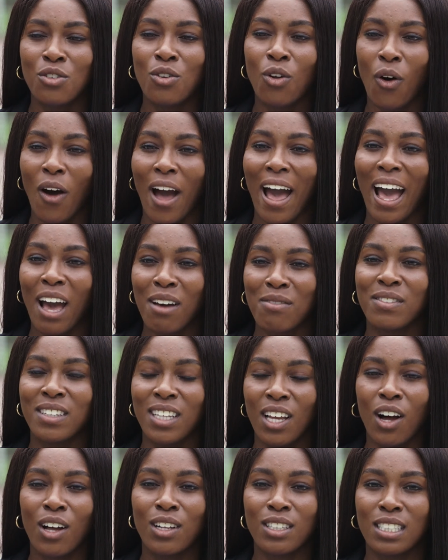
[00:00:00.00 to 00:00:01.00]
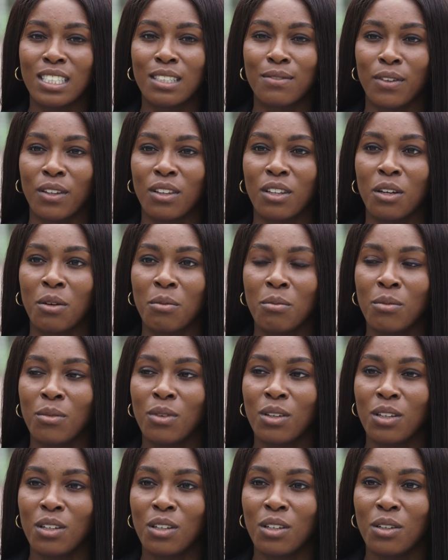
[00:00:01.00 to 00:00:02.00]
not have the answers for them
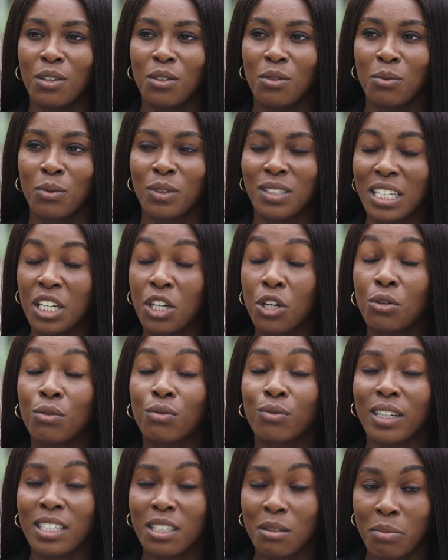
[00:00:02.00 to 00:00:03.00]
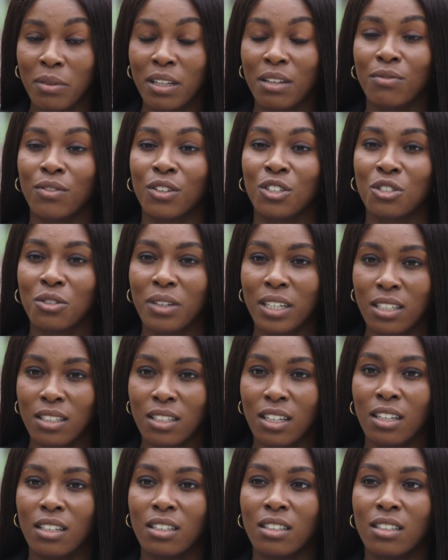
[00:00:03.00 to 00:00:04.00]
was incredibly frustrating.